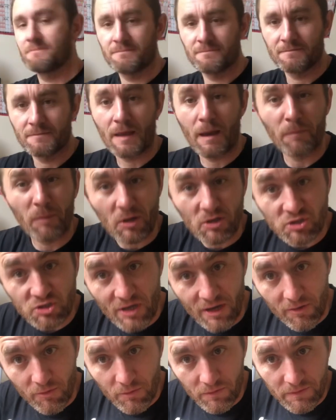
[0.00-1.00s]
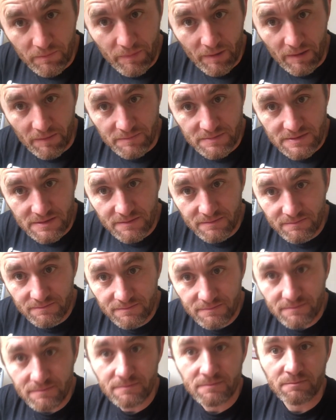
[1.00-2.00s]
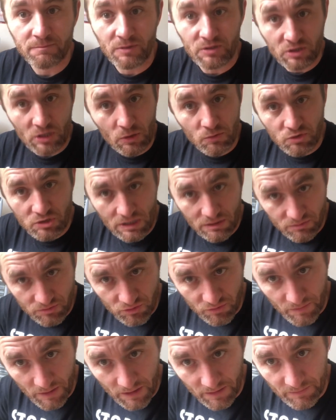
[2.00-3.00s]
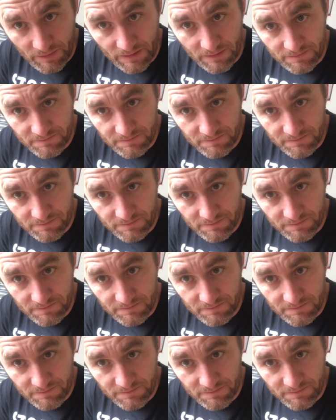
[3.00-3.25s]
I might share it with the pups, but don't tell Jemima.